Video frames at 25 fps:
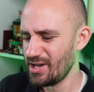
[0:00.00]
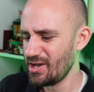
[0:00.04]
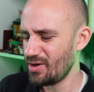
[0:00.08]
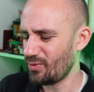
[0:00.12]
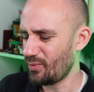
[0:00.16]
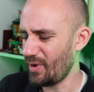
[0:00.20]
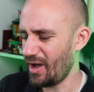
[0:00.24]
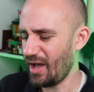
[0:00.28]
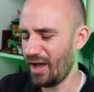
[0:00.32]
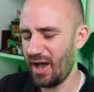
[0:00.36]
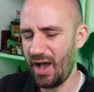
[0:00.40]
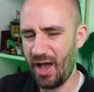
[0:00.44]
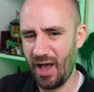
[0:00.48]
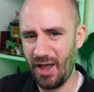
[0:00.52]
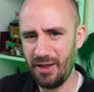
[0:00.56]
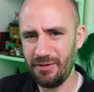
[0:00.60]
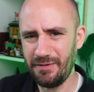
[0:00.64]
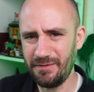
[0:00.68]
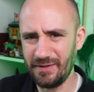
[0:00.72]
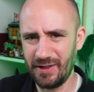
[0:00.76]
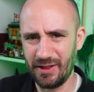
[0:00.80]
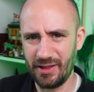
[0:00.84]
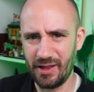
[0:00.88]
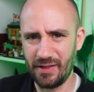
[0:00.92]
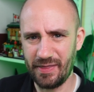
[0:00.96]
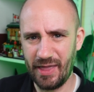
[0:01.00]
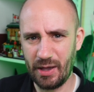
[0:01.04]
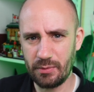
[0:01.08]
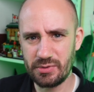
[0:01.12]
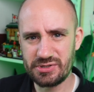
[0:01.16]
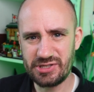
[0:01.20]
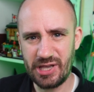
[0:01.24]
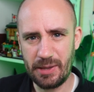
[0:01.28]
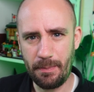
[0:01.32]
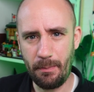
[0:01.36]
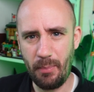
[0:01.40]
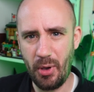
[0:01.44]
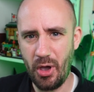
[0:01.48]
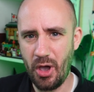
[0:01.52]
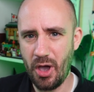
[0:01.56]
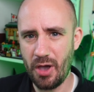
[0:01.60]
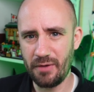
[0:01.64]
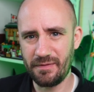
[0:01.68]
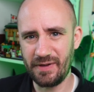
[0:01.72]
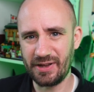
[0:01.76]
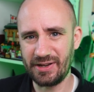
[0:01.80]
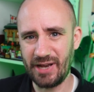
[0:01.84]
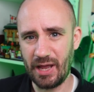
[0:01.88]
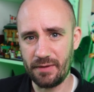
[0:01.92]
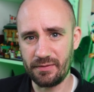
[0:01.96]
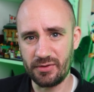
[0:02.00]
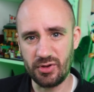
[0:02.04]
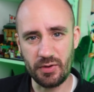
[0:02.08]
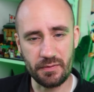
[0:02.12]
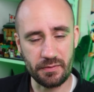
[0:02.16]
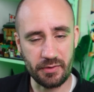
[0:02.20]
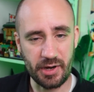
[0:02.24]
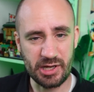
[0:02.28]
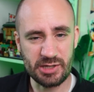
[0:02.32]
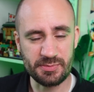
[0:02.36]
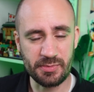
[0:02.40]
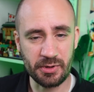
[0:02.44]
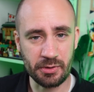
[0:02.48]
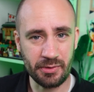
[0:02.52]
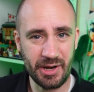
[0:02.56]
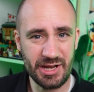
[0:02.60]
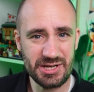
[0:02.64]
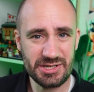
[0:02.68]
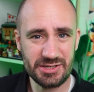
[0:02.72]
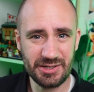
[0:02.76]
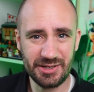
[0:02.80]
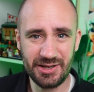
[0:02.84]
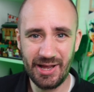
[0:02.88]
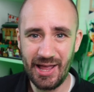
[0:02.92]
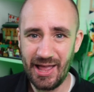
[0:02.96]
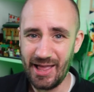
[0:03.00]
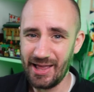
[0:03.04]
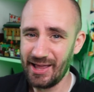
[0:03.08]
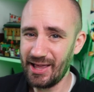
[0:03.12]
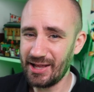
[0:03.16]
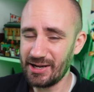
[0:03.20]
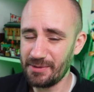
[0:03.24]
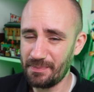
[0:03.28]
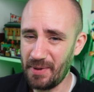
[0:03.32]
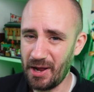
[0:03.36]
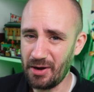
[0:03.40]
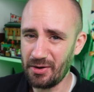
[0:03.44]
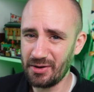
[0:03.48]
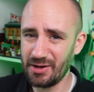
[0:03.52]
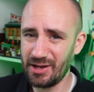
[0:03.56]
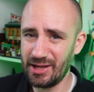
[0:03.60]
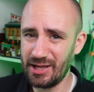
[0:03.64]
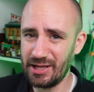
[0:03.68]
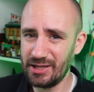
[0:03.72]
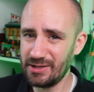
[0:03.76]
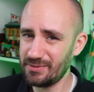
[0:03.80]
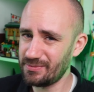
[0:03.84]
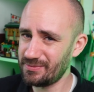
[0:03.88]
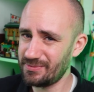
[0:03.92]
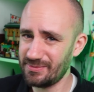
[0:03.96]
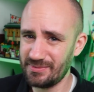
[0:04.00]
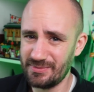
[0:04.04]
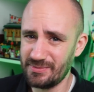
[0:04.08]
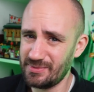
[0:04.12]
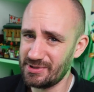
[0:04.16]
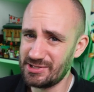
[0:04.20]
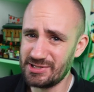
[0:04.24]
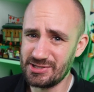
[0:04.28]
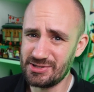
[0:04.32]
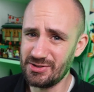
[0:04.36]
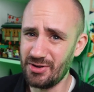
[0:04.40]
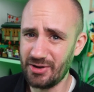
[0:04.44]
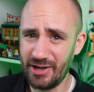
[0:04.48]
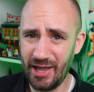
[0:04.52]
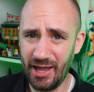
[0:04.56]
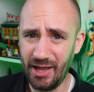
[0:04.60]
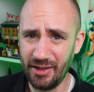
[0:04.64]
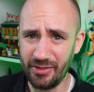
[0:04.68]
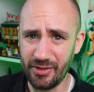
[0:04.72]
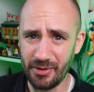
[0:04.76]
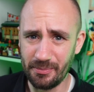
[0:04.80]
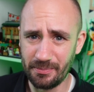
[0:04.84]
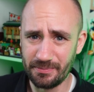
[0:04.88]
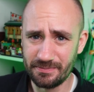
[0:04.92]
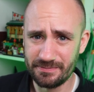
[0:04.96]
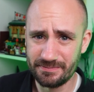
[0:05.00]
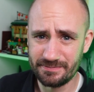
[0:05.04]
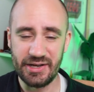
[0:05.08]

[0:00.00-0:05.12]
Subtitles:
where I felt like that was a perfect avenue for exploration, and apparently we're just not getting them.